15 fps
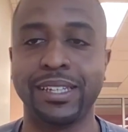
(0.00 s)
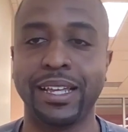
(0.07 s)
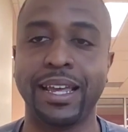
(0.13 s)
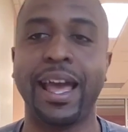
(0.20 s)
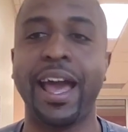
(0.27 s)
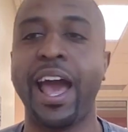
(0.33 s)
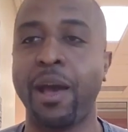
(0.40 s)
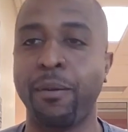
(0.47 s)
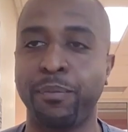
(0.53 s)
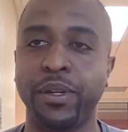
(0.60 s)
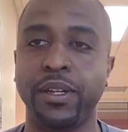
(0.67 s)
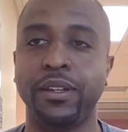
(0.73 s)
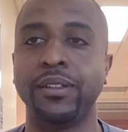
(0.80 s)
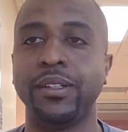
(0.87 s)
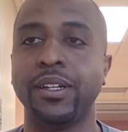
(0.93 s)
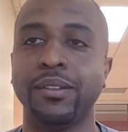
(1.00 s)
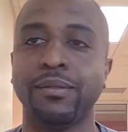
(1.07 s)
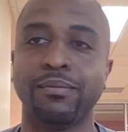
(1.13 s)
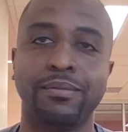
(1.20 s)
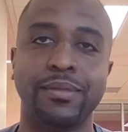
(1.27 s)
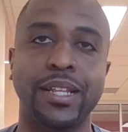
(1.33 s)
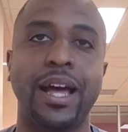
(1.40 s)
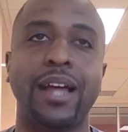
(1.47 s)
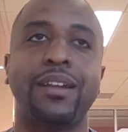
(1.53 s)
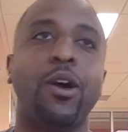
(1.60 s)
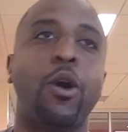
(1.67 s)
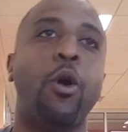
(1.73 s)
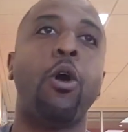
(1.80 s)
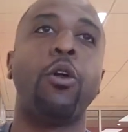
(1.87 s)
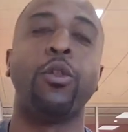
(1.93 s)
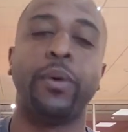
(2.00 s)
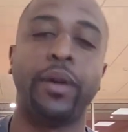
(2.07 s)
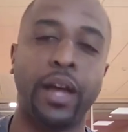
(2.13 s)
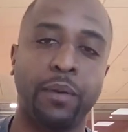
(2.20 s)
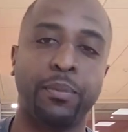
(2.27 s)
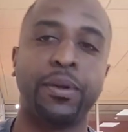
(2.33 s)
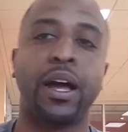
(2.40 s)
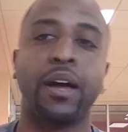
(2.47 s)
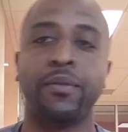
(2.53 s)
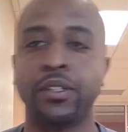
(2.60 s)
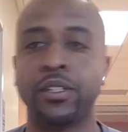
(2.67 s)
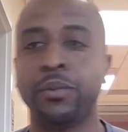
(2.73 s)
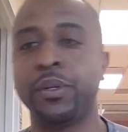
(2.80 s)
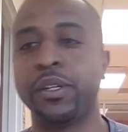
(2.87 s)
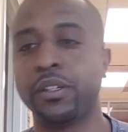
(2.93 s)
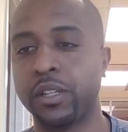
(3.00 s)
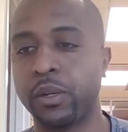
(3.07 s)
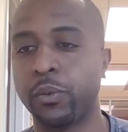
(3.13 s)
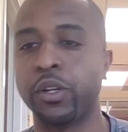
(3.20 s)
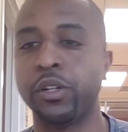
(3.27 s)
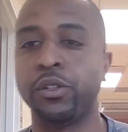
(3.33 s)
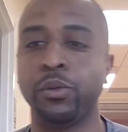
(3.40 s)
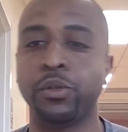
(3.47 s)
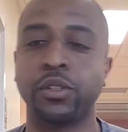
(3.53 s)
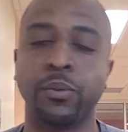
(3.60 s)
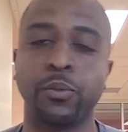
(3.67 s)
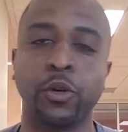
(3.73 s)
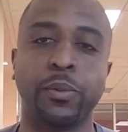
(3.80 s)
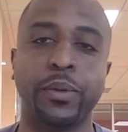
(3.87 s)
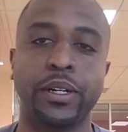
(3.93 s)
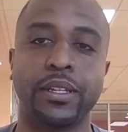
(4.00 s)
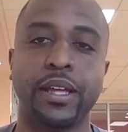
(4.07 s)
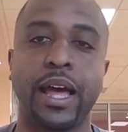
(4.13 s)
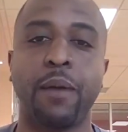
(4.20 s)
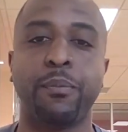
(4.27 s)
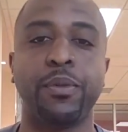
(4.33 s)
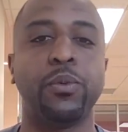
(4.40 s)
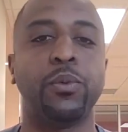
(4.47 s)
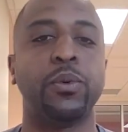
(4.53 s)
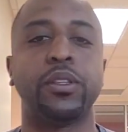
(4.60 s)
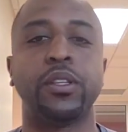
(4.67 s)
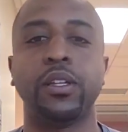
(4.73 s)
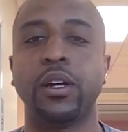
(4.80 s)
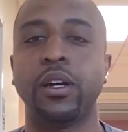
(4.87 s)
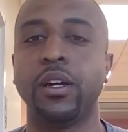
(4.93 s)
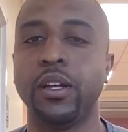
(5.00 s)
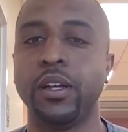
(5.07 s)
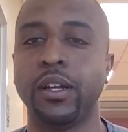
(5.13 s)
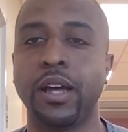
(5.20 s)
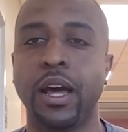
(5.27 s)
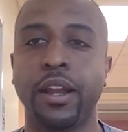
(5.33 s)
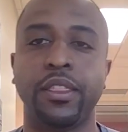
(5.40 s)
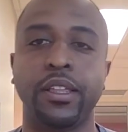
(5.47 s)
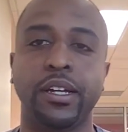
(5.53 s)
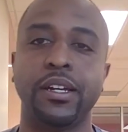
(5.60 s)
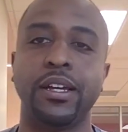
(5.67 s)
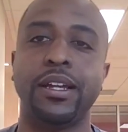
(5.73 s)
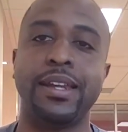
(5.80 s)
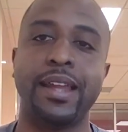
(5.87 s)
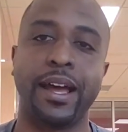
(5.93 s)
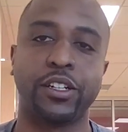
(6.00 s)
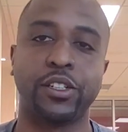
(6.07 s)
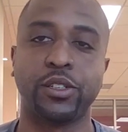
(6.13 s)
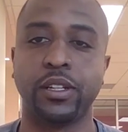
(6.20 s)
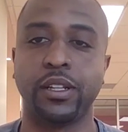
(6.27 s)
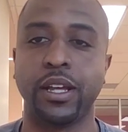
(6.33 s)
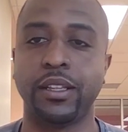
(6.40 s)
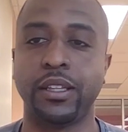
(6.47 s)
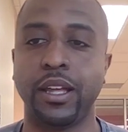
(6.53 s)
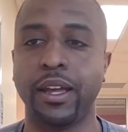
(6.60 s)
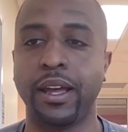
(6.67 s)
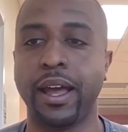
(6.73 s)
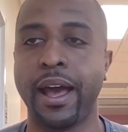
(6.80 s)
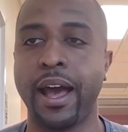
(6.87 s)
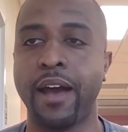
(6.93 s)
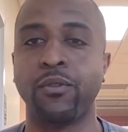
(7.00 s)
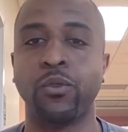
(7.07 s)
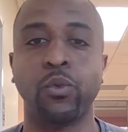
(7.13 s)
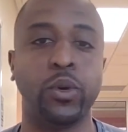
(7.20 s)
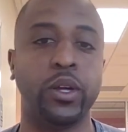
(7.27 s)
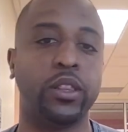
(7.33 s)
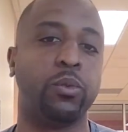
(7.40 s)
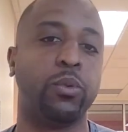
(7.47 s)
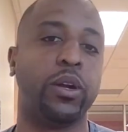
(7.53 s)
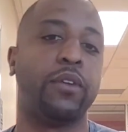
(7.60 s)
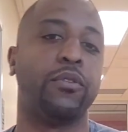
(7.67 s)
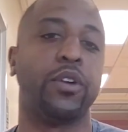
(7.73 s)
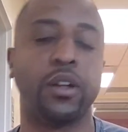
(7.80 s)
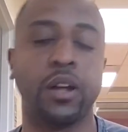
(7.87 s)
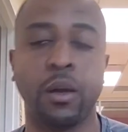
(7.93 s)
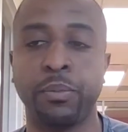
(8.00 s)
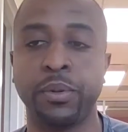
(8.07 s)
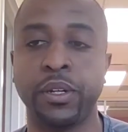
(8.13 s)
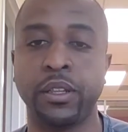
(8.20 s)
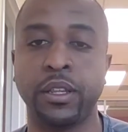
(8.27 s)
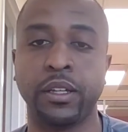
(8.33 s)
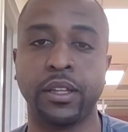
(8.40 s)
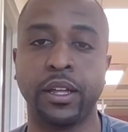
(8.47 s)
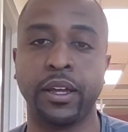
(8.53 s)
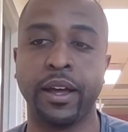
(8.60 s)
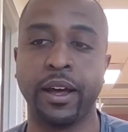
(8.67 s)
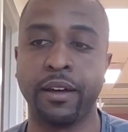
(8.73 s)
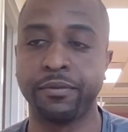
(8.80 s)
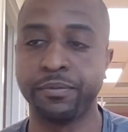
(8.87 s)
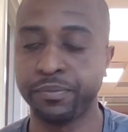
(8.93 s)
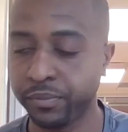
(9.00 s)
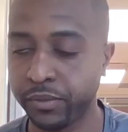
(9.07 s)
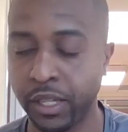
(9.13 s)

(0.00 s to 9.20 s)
happy, not all the way happy, obviously, because they want to do some more, but it's happy with the kind of the connection that they have with whatever company that they have,